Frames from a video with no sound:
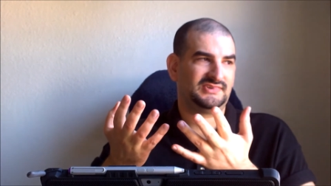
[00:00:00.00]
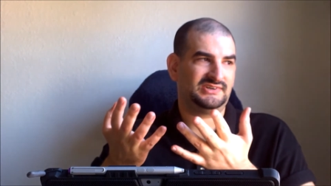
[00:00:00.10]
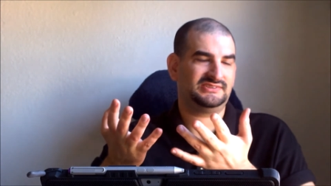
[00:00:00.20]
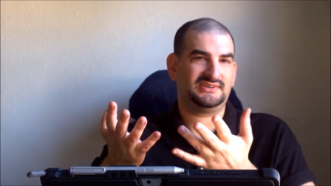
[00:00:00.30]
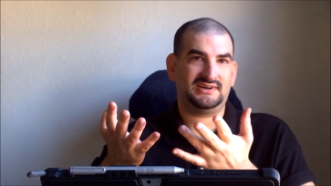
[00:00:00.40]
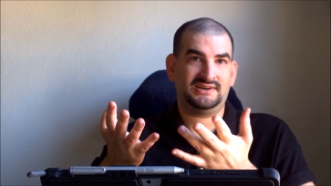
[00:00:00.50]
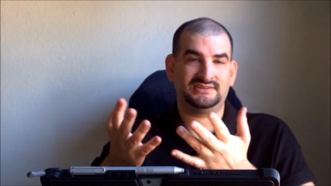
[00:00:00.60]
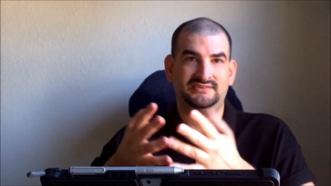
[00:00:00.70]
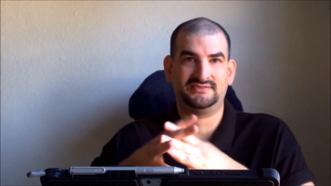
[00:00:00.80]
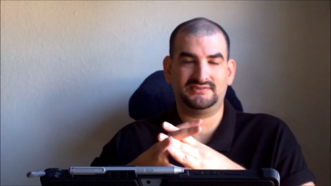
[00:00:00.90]
hurt the
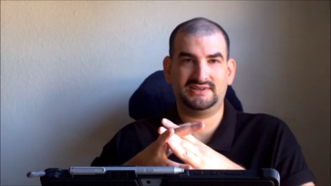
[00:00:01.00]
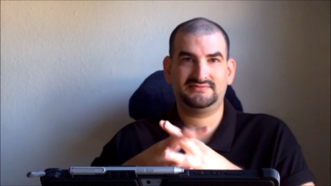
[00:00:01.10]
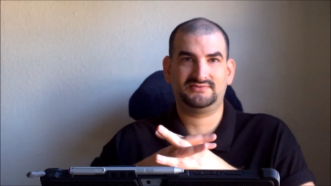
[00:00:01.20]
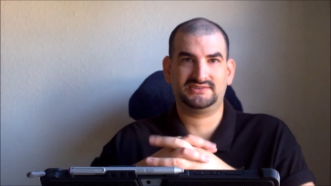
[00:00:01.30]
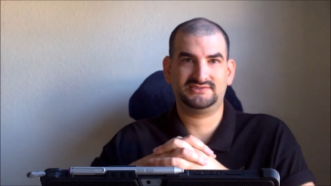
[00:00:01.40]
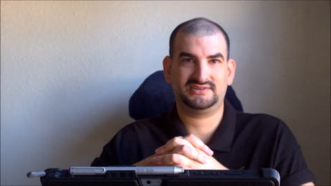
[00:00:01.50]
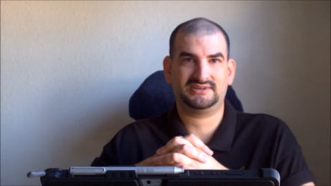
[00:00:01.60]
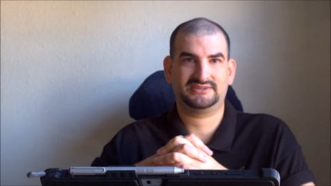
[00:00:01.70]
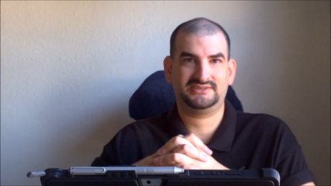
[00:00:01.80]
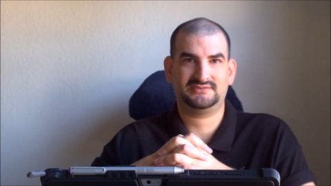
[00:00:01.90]
heart of the loved ones that
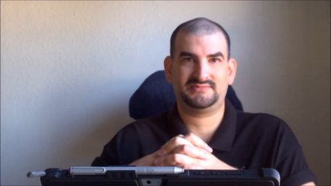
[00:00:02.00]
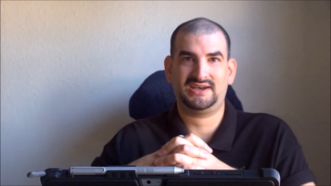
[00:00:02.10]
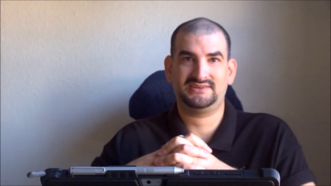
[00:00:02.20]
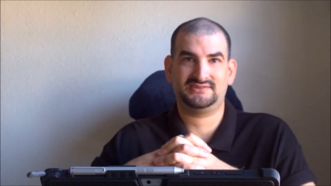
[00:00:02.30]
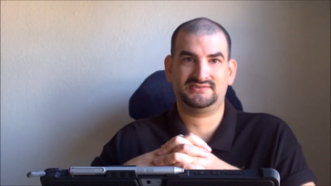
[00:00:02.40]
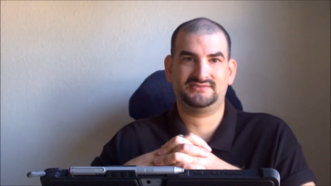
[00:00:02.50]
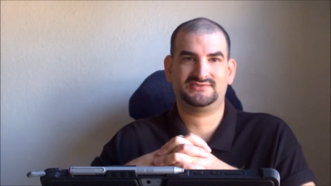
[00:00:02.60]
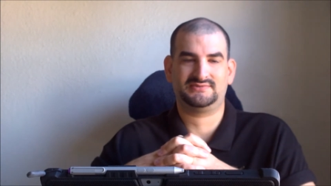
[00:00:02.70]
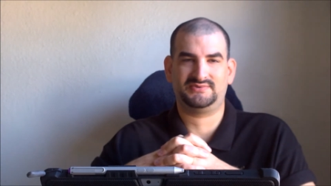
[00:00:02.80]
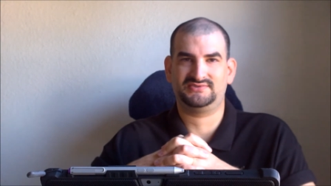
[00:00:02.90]
are killed by your
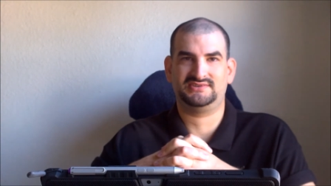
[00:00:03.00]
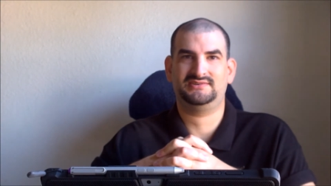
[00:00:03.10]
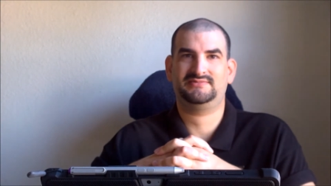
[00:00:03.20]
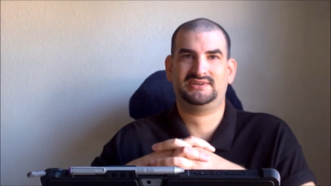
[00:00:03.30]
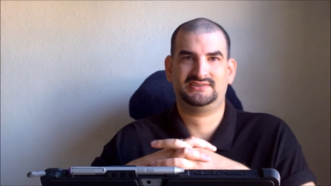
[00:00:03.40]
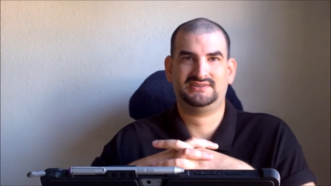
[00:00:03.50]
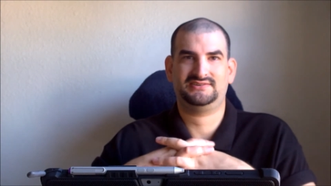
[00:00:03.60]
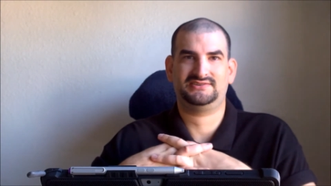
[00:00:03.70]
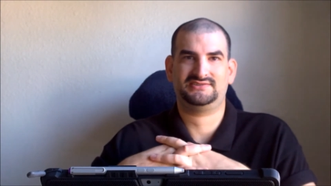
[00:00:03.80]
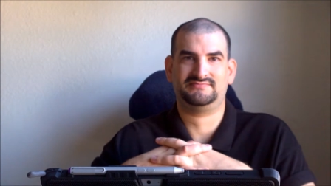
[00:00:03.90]
supposed
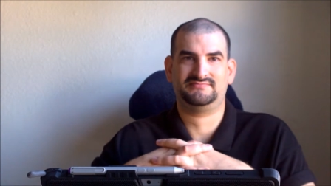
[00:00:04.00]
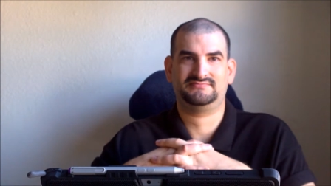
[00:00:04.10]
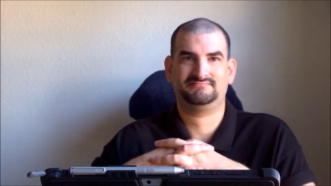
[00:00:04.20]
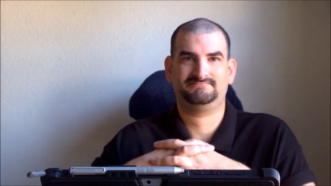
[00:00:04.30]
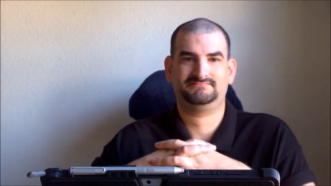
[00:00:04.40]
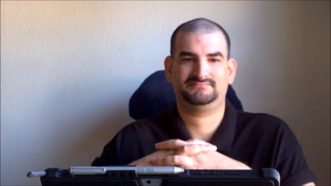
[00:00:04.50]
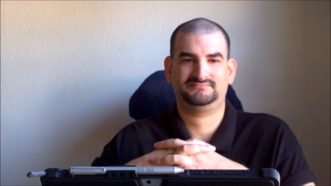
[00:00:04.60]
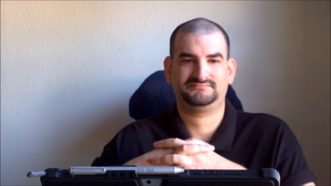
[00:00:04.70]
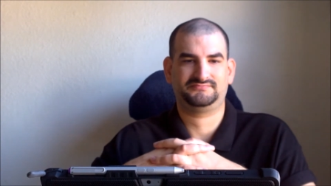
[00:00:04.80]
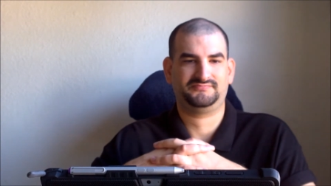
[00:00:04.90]
humanitarianism.
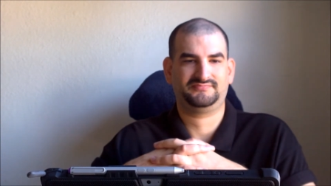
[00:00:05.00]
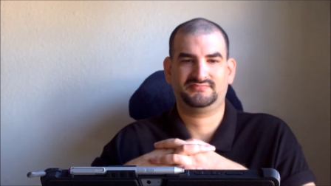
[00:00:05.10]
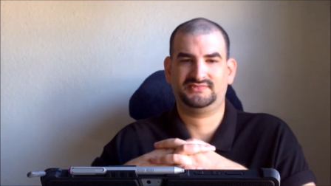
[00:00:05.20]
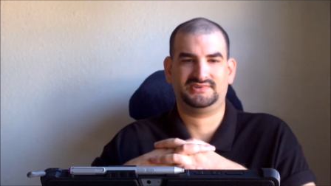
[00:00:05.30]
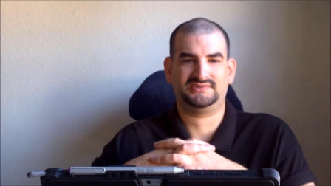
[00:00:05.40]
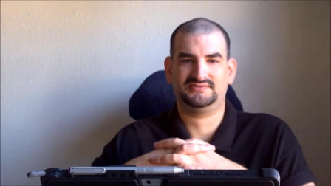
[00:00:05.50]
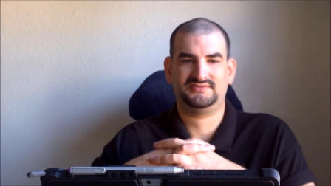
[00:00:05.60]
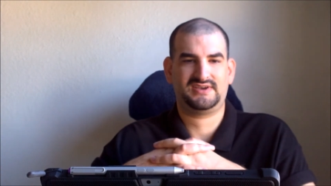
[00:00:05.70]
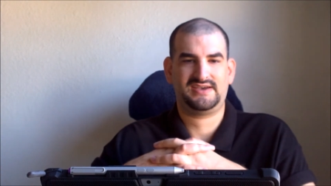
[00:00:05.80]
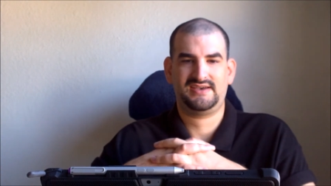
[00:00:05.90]
You know
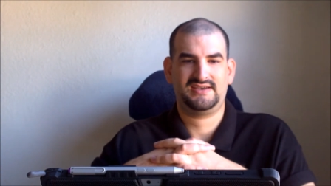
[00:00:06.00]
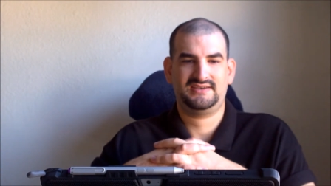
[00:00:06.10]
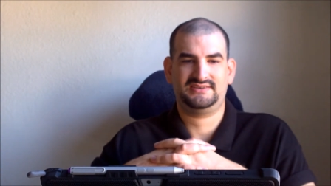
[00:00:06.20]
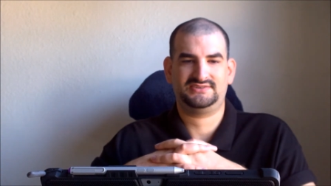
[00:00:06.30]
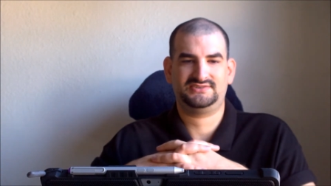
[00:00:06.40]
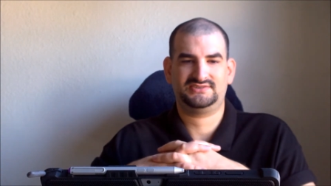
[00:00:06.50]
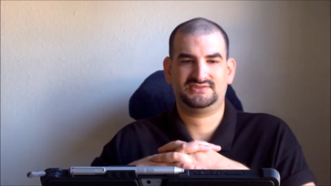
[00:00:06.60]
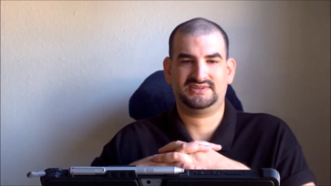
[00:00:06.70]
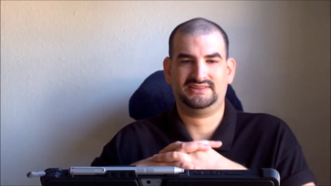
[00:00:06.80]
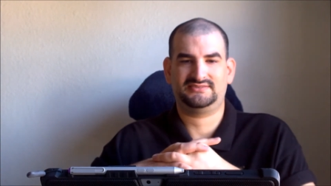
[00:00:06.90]
it's just
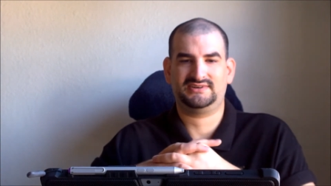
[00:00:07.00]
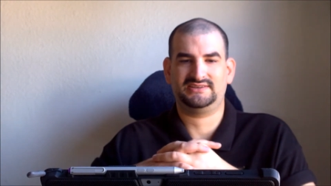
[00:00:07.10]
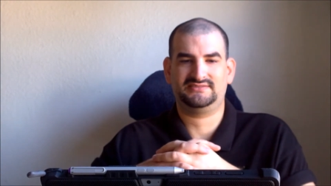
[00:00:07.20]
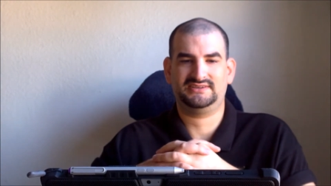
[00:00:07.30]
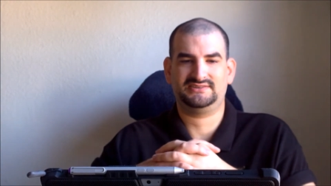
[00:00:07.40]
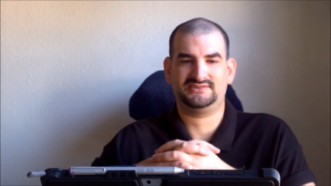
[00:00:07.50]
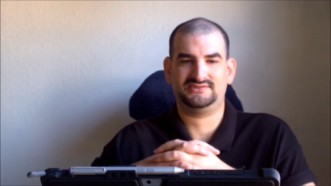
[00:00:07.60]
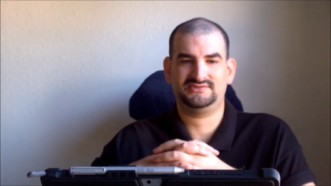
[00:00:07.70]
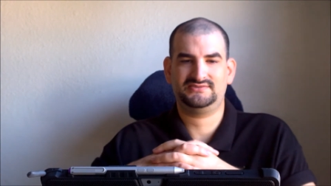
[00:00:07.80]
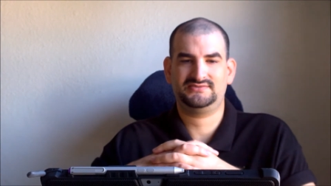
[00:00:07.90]
not the right thing to
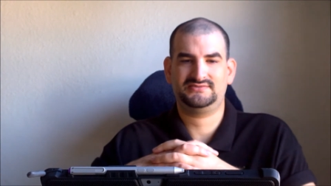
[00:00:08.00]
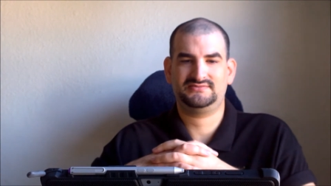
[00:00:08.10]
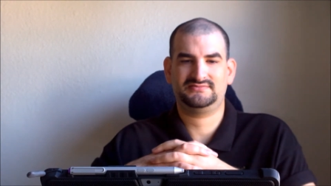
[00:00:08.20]
do.